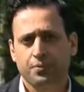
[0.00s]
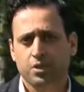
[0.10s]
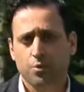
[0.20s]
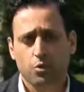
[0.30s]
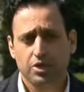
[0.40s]

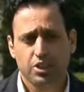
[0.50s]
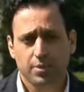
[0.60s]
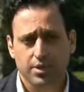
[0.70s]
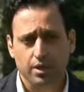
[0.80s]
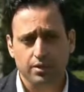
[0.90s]
So more needs to
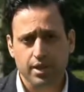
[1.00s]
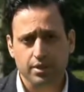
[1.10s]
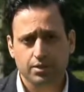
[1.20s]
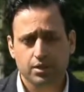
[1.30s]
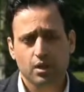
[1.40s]
be done,
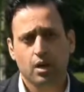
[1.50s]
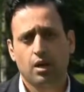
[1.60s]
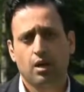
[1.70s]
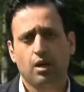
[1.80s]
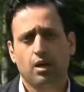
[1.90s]
yes.
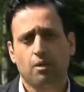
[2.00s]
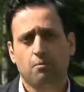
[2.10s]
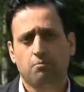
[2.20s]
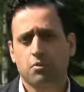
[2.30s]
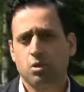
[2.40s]

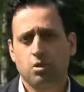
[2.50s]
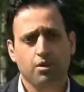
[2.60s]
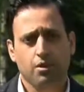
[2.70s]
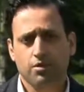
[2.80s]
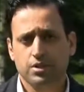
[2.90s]
Local
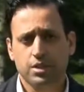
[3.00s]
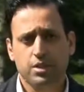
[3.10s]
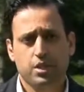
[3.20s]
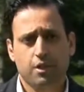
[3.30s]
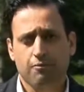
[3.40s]

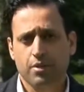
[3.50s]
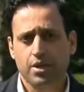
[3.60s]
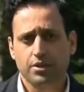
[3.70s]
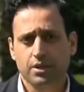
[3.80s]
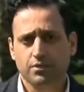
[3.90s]
authorities,
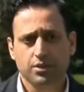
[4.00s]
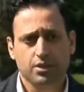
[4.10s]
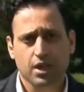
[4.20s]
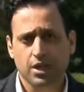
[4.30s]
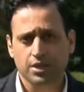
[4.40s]
government, civil
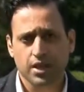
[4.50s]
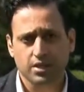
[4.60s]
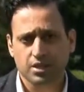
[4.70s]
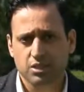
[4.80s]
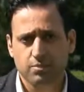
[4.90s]
society
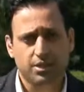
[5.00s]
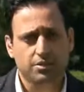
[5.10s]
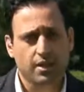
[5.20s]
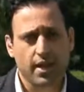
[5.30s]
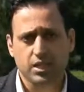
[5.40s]
actors,
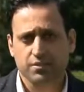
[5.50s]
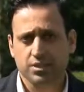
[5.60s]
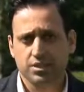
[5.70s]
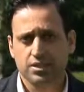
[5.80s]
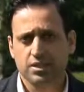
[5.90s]
political
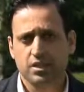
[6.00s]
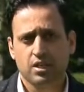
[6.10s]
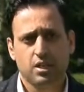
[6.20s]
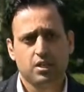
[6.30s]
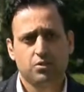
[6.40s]
activists,
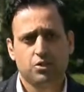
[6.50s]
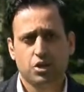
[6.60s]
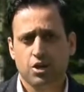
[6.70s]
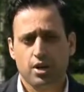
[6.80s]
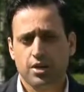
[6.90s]

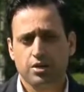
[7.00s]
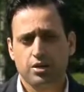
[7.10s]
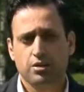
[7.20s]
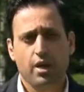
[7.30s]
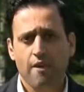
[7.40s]
journalists,
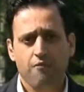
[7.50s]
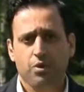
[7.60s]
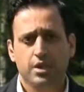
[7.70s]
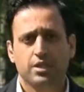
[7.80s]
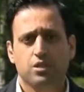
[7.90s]

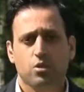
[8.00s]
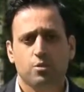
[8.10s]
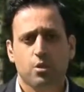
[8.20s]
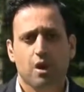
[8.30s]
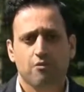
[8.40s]
everyone needs to do
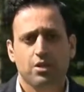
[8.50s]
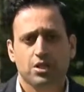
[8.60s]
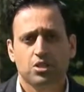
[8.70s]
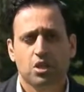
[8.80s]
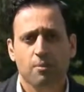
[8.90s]
more. Everyone
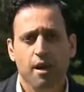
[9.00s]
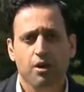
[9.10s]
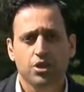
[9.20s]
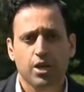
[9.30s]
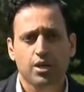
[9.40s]
needs to come out
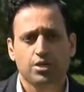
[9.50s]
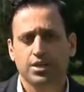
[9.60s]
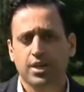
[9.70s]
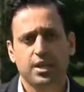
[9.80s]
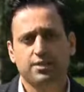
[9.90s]
and challenge
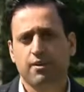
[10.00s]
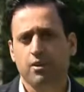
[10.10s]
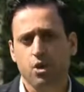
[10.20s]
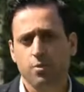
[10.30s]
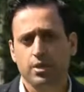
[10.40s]
these ideas
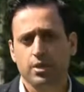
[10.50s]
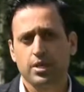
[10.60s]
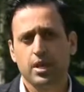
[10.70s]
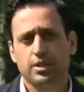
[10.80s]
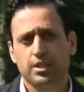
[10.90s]
very openly.
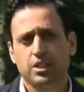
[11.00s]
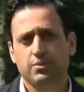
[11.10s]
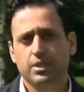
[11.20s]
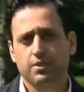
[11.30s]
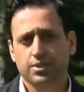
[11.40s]
There needs to
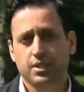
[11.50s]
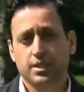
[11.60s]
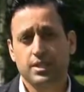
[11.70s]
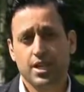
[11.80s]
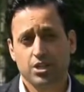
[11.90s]
be a civil
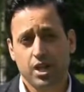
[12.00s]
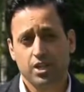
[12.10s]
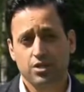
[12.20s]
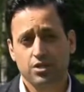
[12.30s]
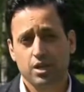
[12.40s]
society-led
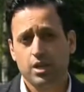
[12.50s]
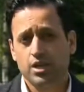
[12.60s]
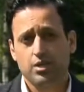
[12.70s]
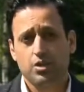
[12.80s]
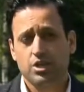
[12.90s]
challenge
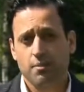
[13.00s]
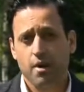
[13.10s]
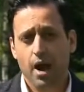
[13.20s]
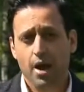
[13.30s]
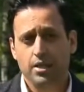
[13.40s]
to
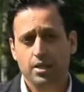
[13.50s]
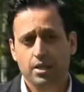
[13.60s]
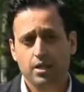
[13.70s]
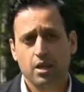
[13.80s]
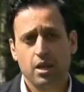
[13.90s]
undermine
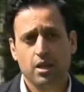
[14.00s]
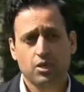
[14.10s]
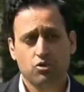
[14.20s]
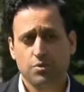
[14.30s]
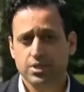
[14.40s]

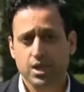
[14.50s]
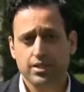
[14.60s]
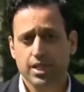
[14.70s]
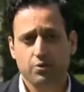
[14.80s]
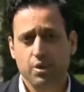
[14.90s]
extremist
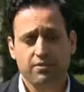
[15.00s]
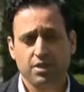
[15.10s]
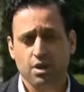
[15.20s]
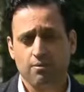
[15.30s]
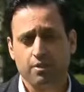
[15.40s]
ideas wherever they
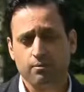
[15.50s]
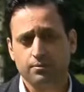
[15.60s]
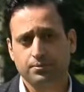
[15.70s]
come from.